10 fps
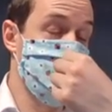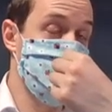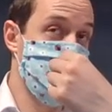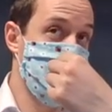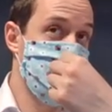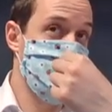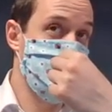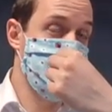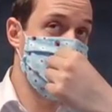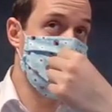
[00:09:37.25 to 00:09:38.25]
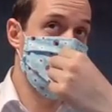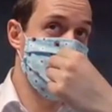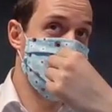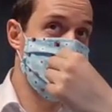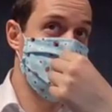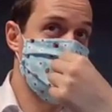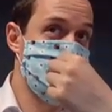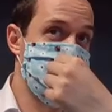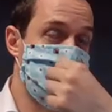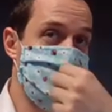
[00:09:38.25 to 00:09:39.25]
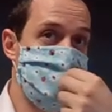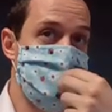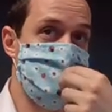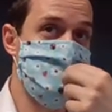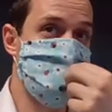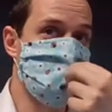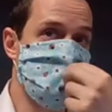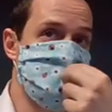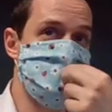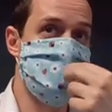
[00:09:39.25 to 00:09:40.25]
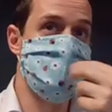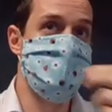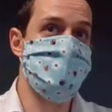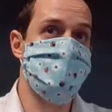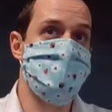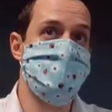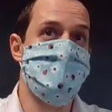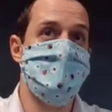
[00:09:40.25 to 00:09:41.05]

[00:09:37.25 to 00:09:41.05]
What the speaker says: human mother to do that because I think she's got a sin nature,